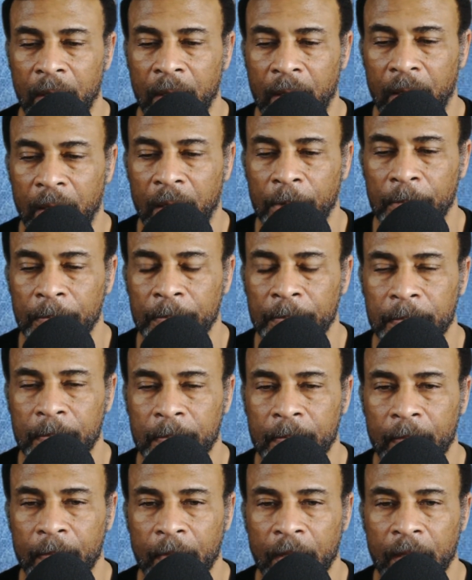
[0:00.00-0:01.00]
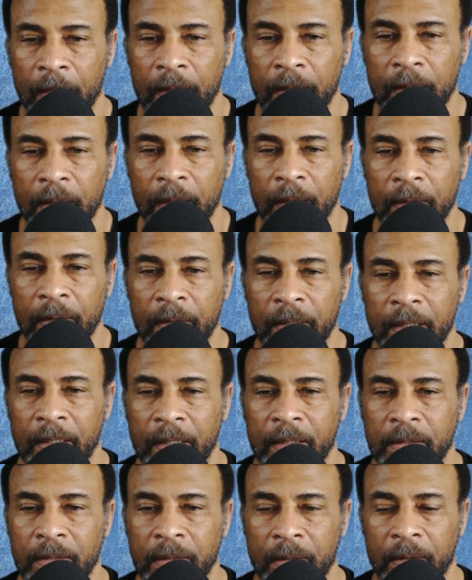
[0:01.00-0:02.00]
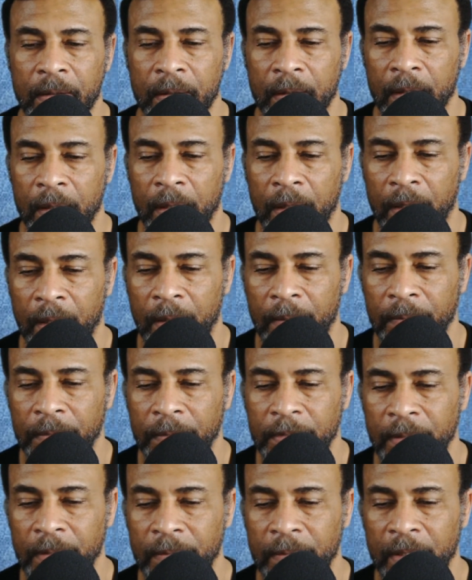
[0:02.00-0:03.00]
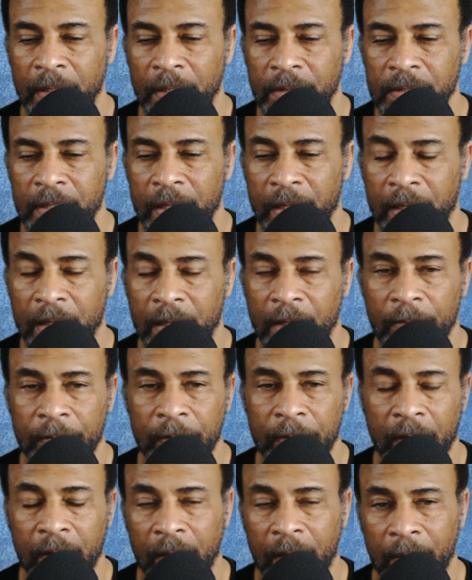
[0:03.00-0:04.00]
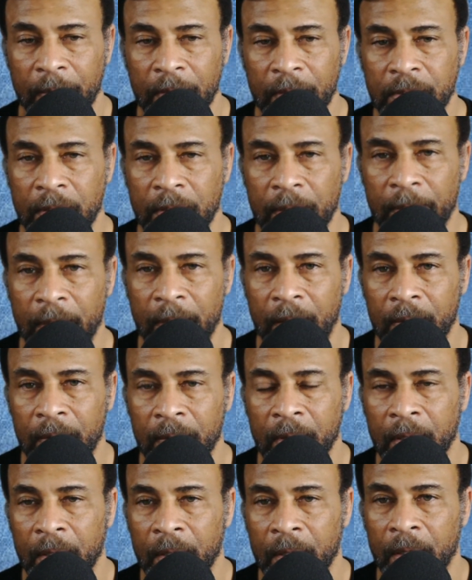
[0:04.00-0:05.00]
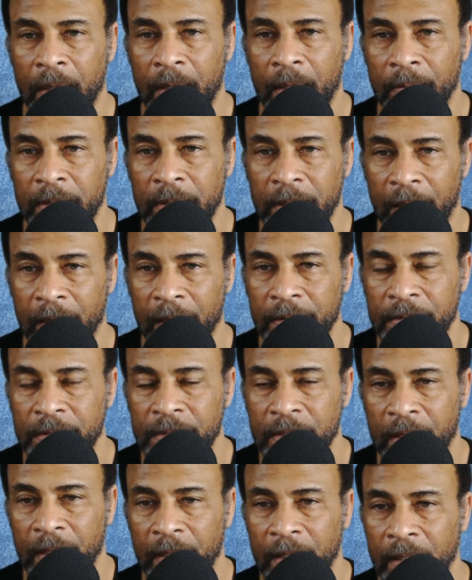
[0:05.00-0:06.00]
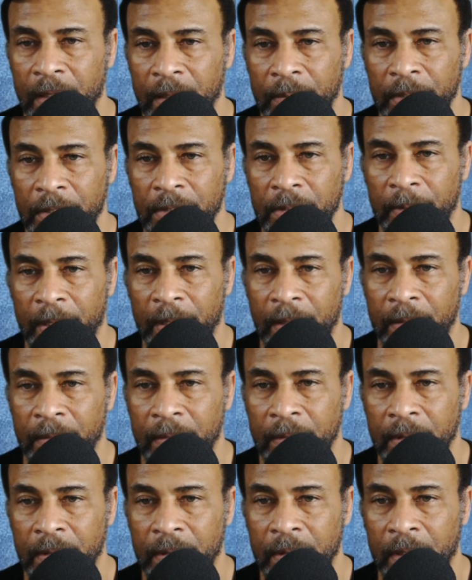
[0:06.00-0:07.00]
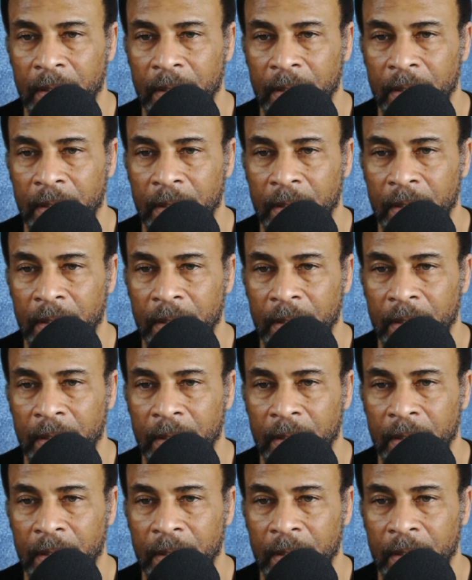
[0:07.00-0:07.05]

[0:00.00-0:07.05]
The other is something else that can help you out. I mentioned about DocuSign. I mentioned about